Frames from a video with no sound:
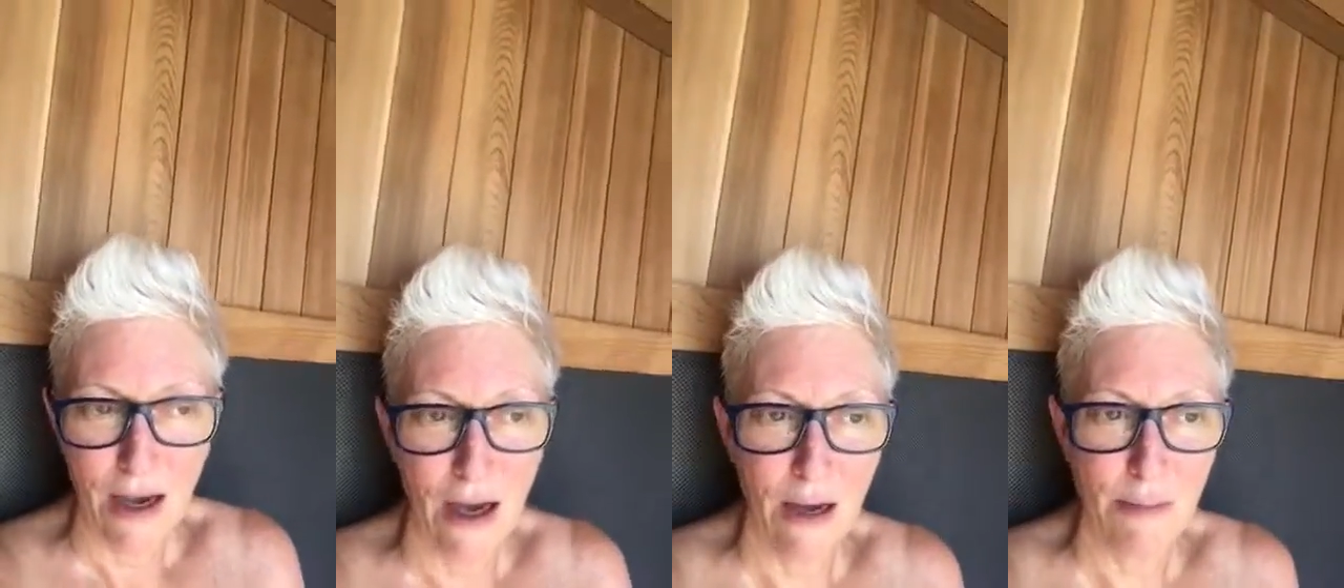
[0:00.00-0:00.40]

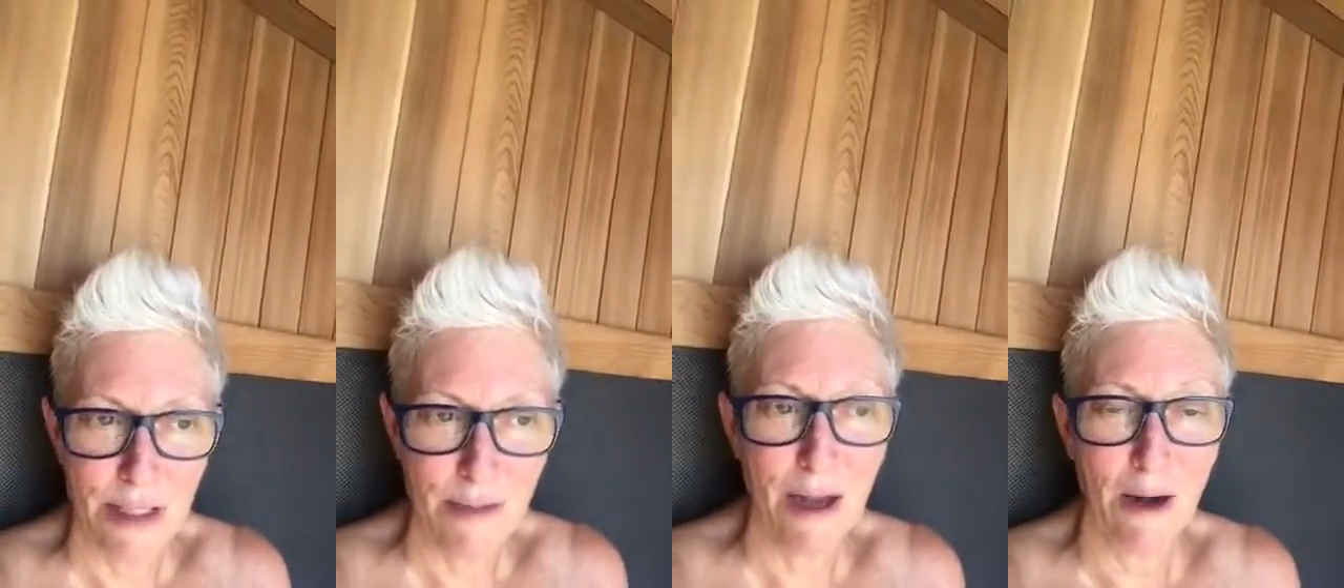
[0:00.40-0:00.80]

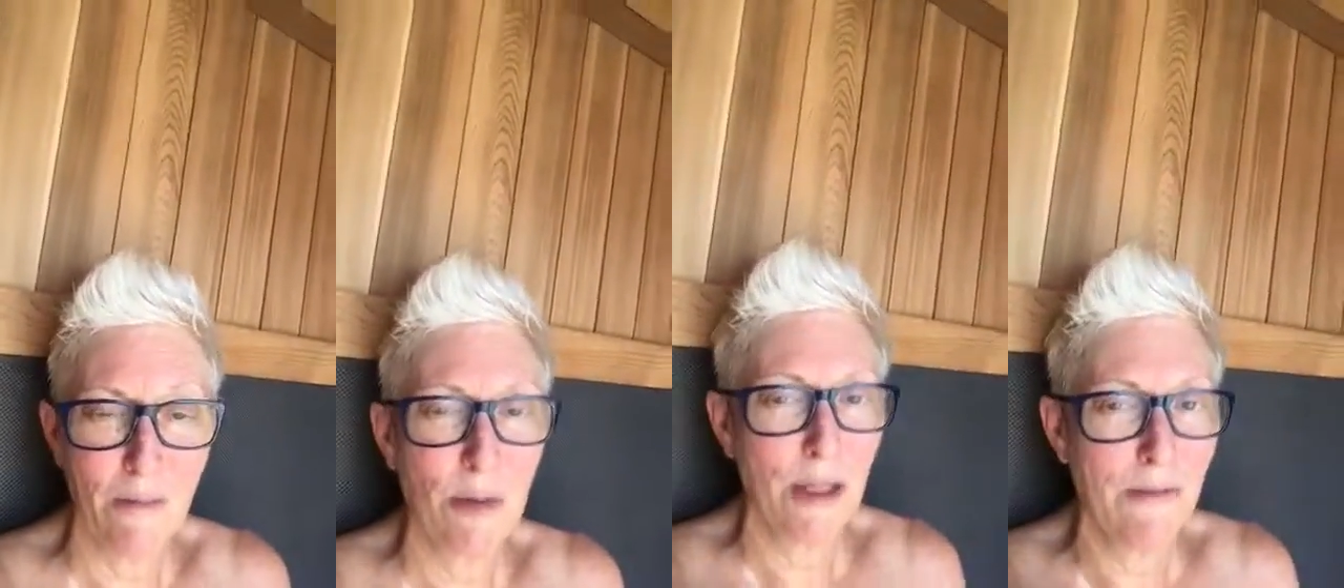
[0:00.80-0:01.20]
It's a matter
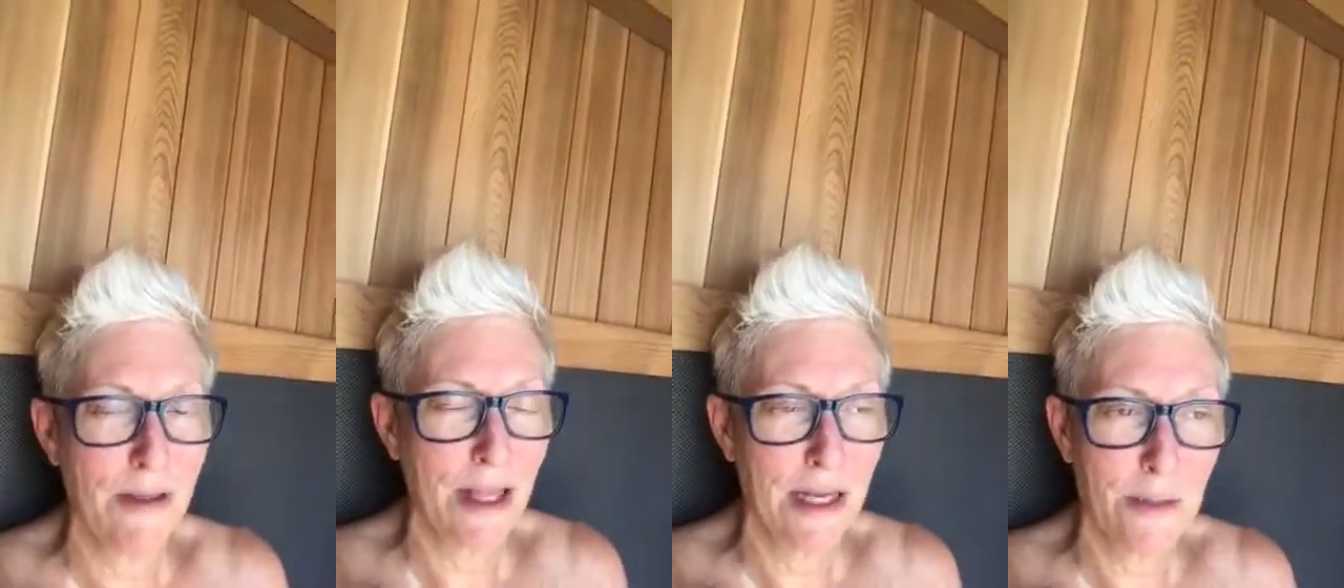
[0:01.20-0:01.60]
of
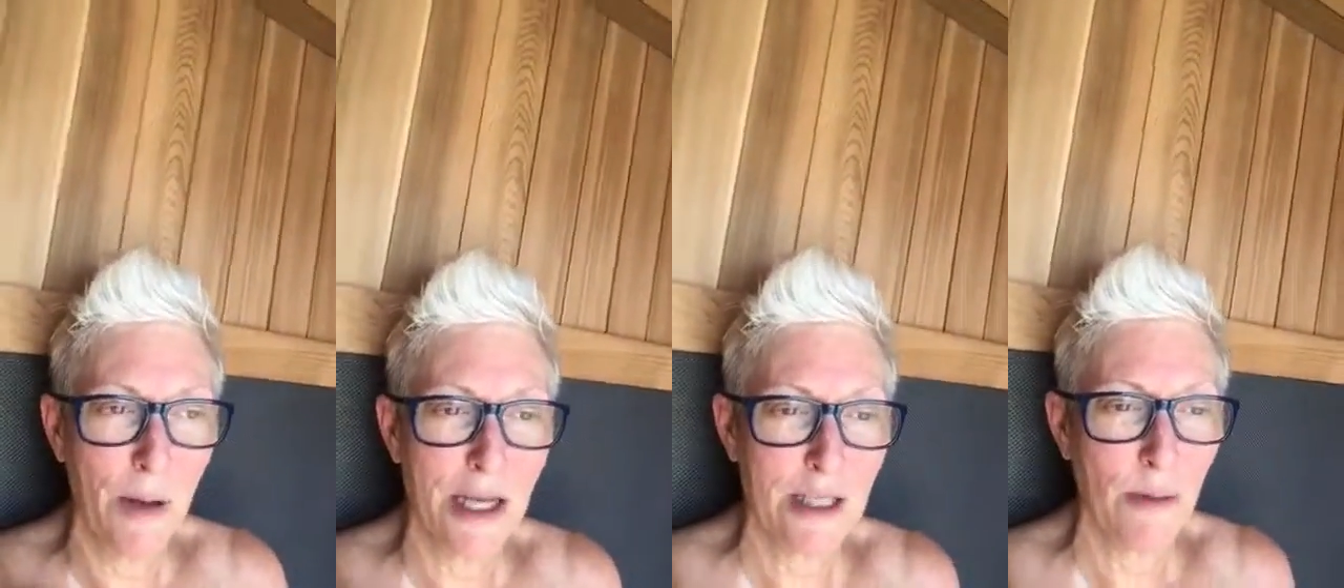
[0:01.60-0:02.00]
believing that it's
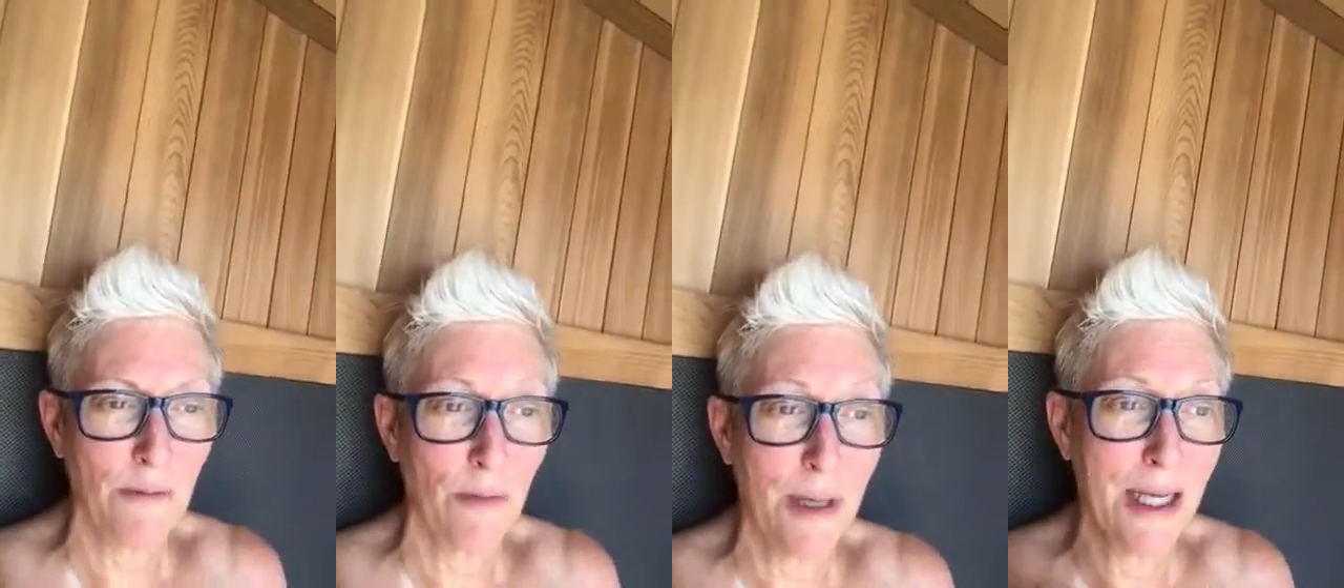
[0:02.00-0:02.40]
possible
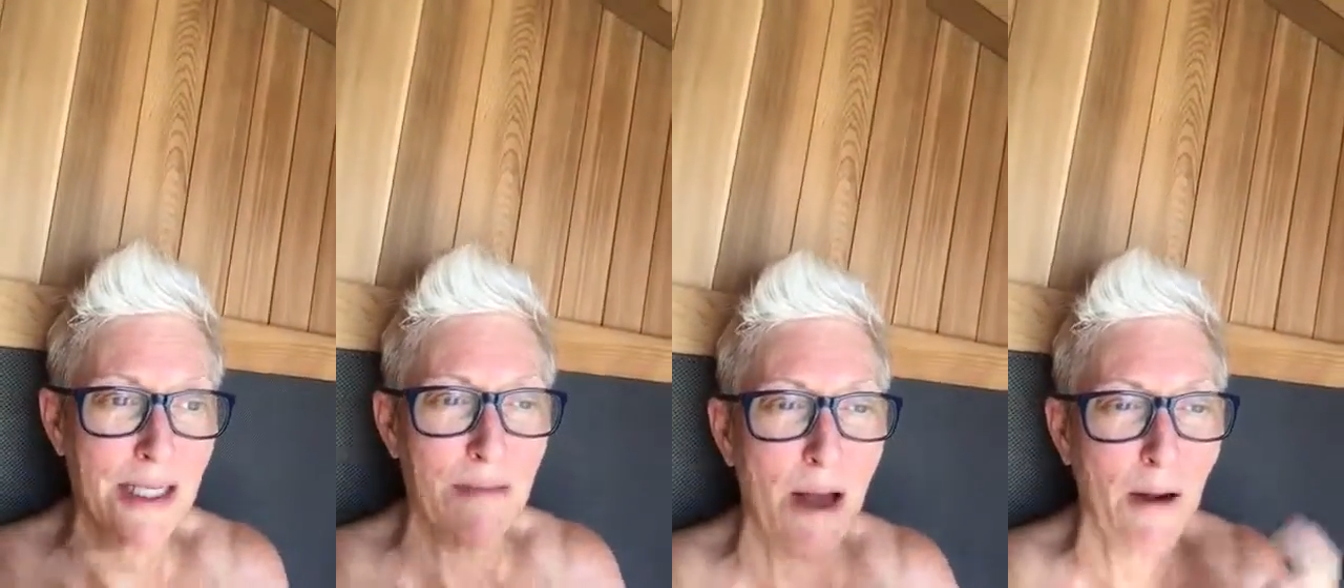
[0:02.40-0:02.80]
for me.
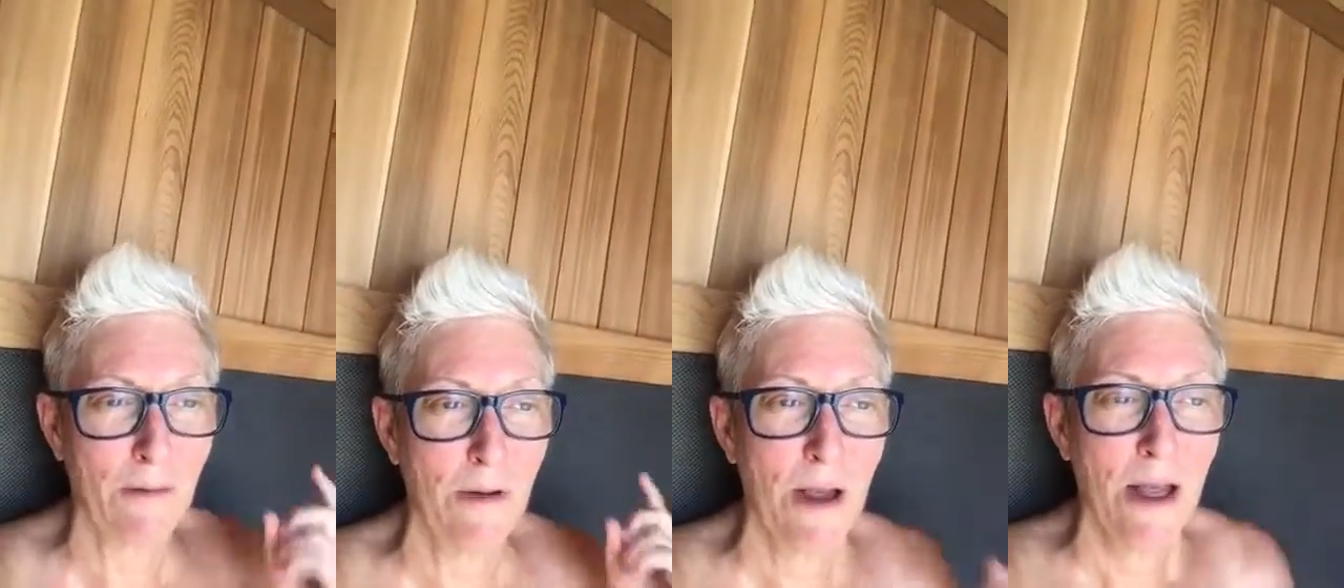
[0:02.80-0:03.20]
It's a
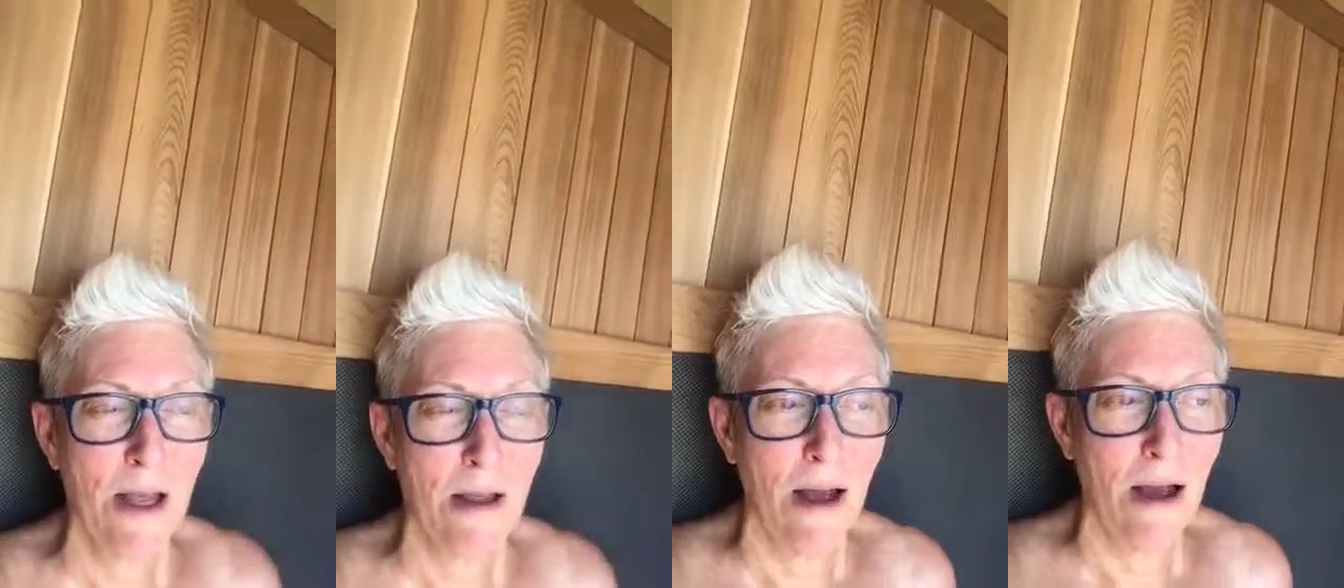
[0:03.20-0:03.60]
matter
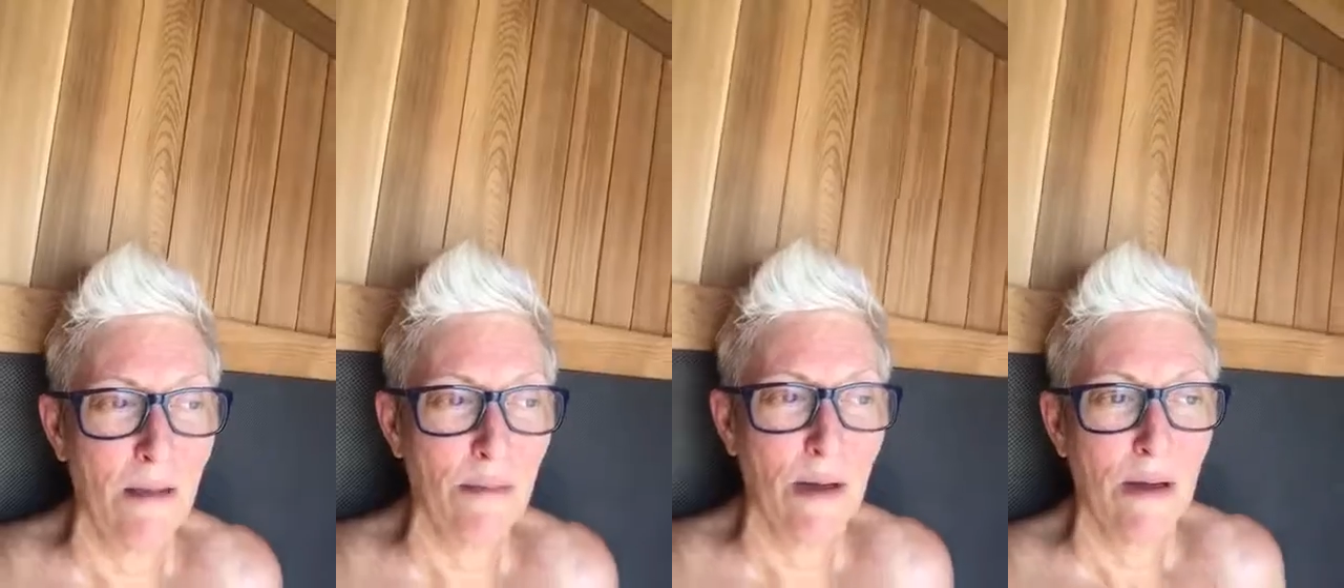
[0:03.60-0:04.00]

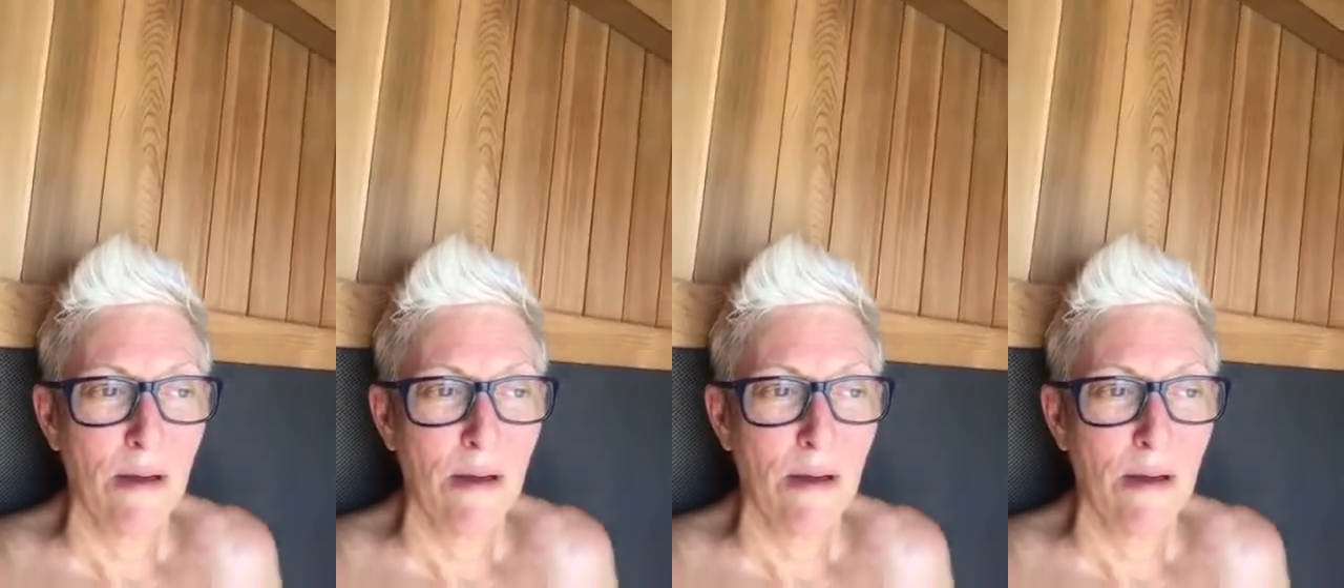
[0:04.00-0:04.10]
of